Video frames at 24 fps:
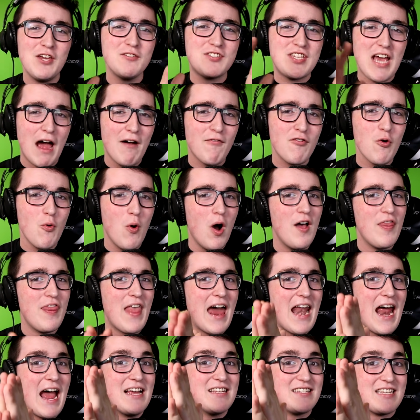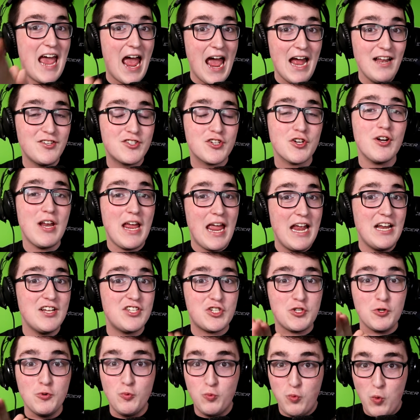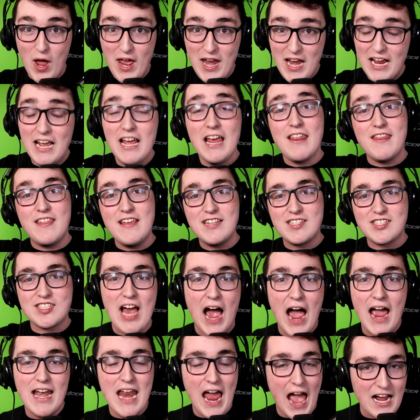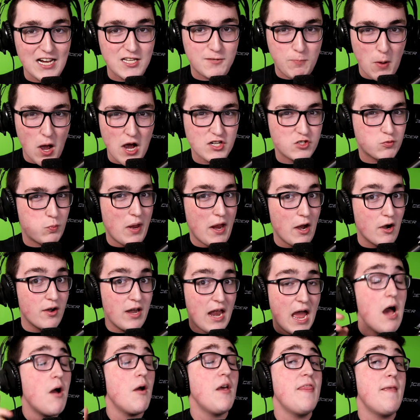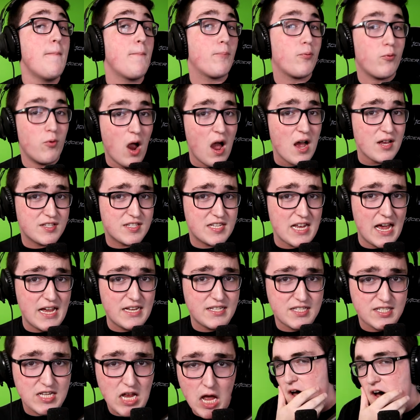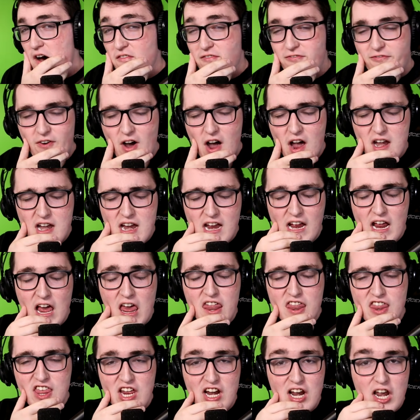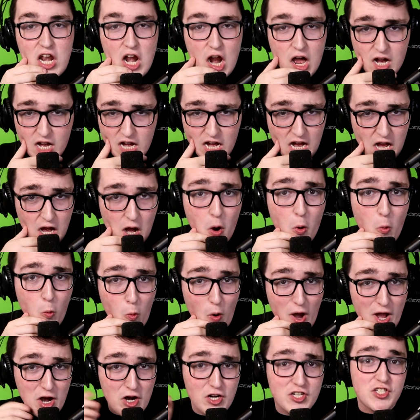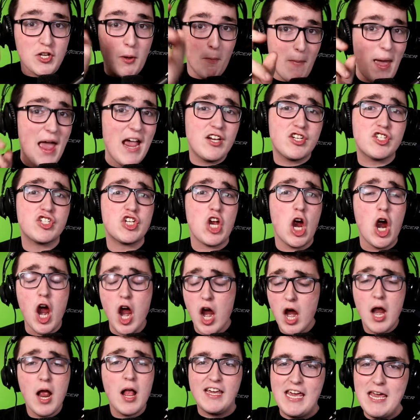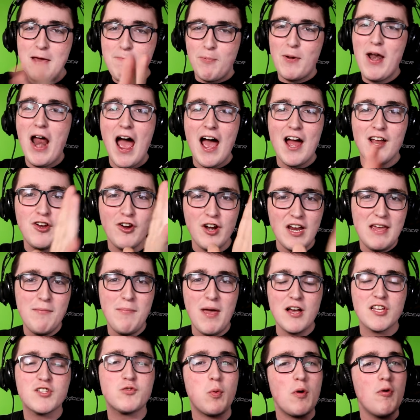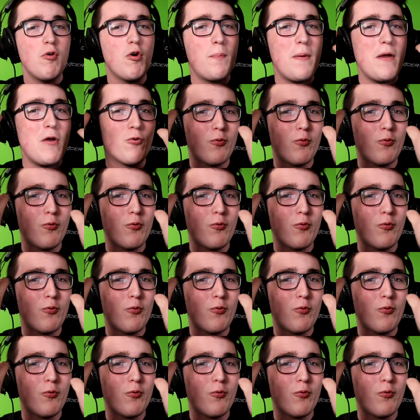you to everyone that has entered into winning the signed Xbox. We are now in the process of finding the lucky winner. So make sure, keep an eye on your emails. We will be